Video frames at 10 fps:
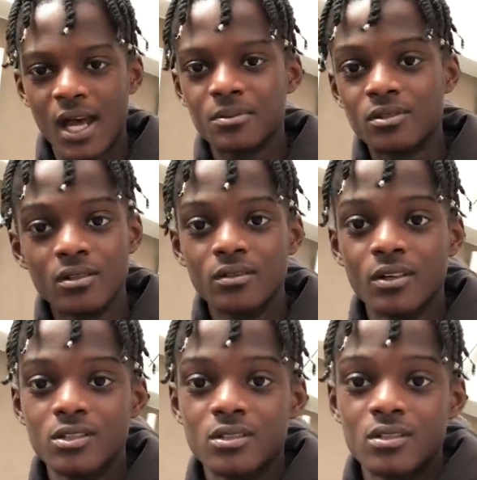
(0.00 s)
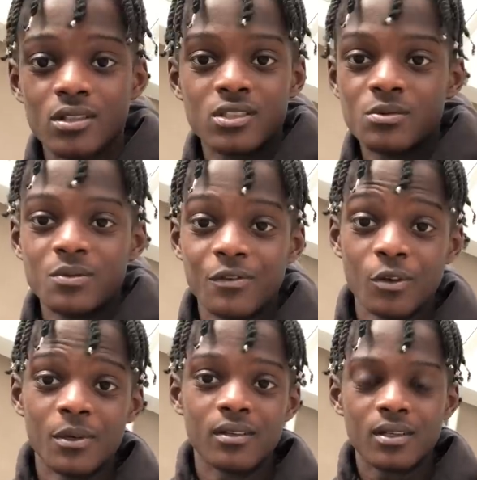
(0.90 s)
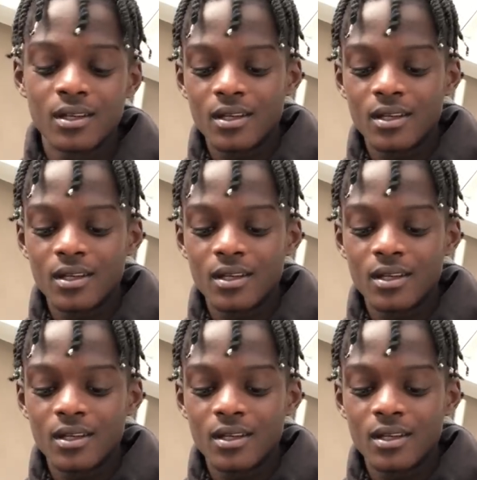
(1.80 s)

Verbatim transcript: absolutely raging, like she was fuming,